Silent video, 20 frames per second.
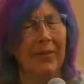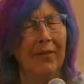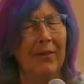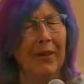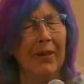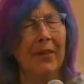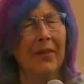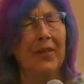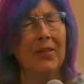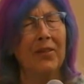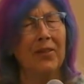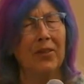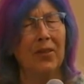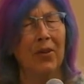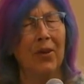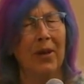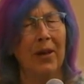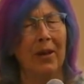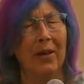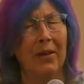Feel the
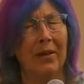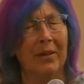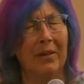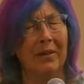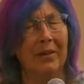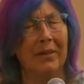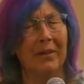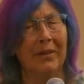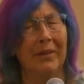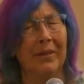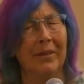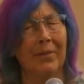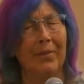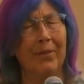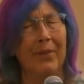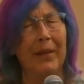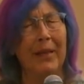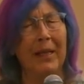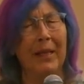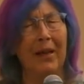soil
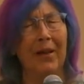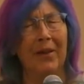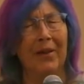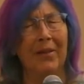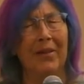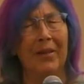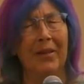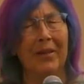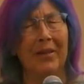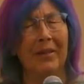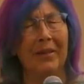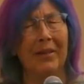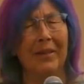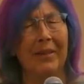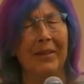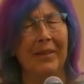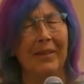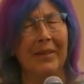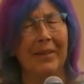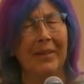below.
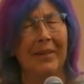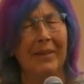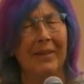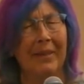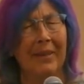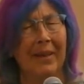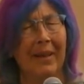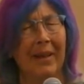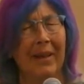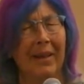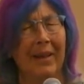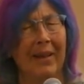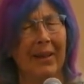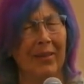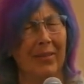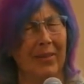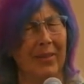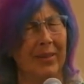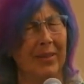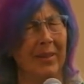
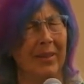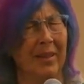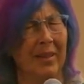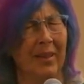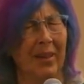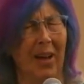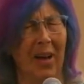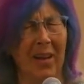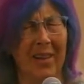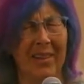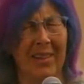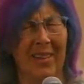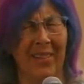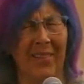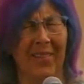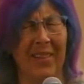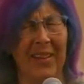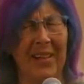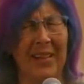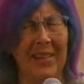There's lots
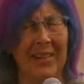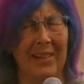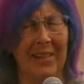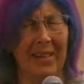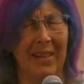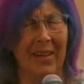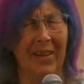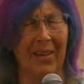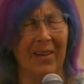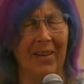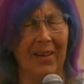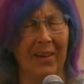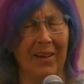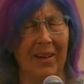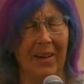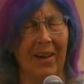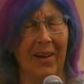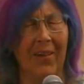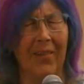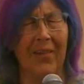of things there.
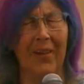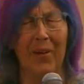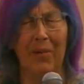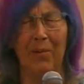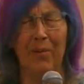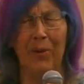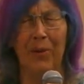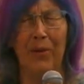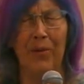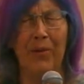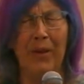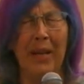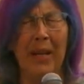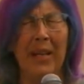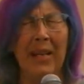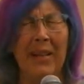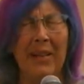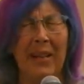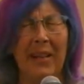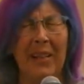Are there
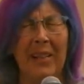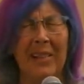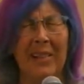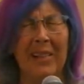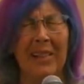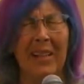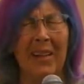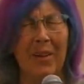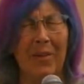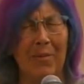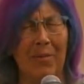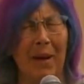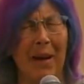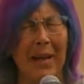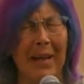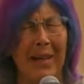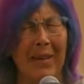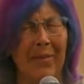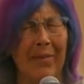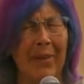moving things there?
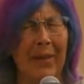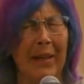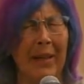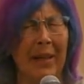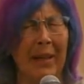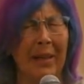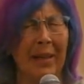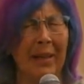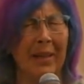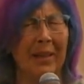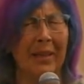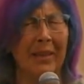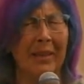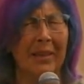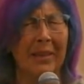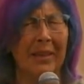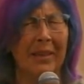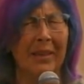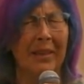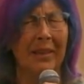Might be.
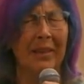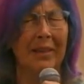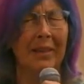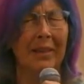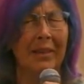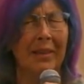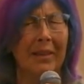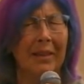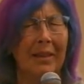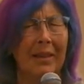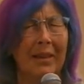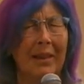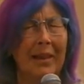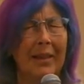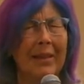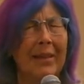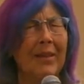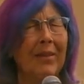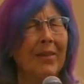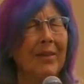
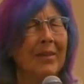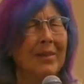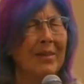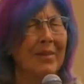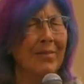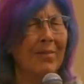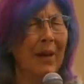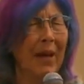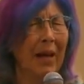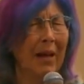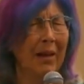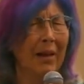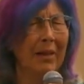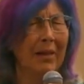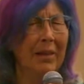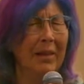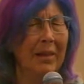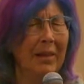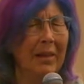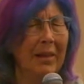Is there a
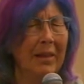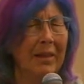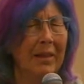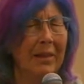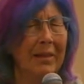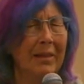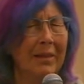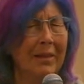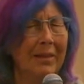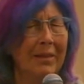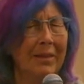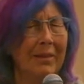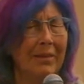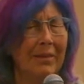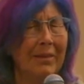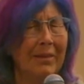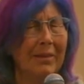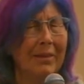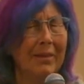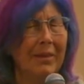smell?
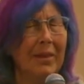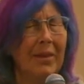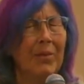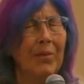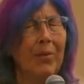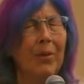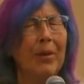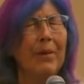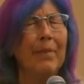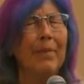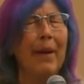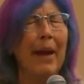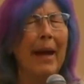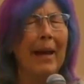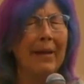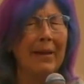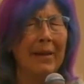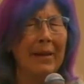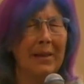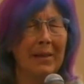Bring
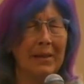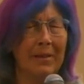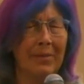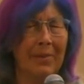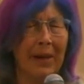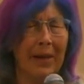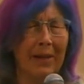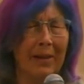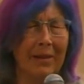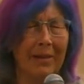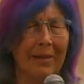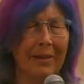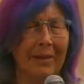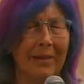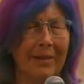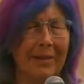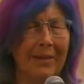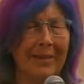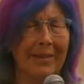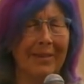back the smells.
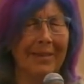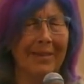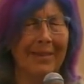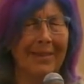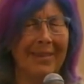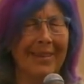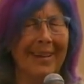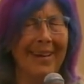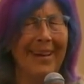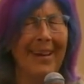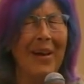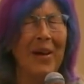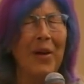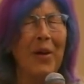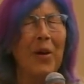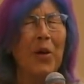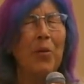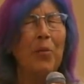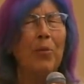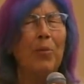
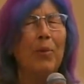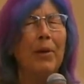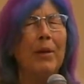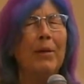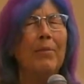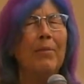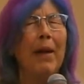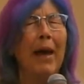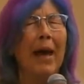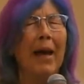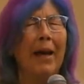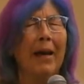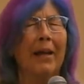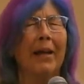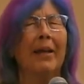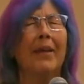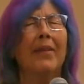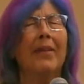Bring back